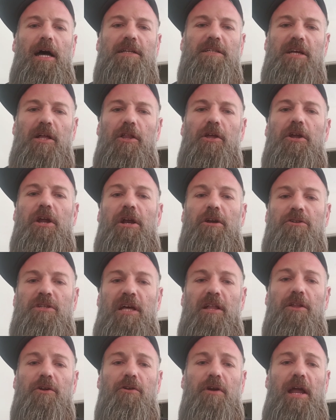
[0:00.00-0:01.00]

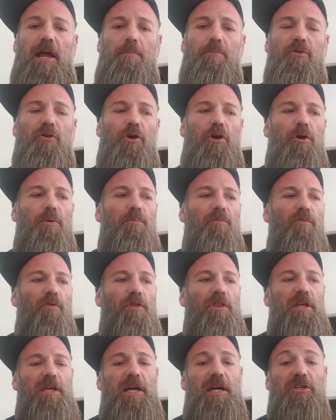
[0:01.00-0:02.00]
Telegram group for
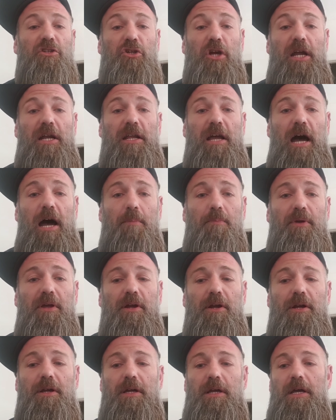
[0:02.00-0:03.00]
the trade
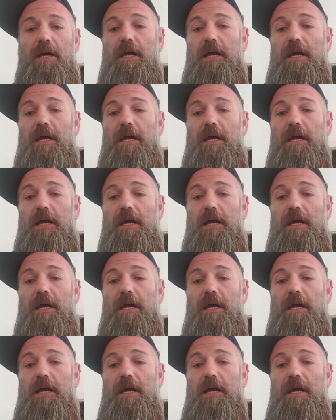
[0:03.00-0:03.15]
copier.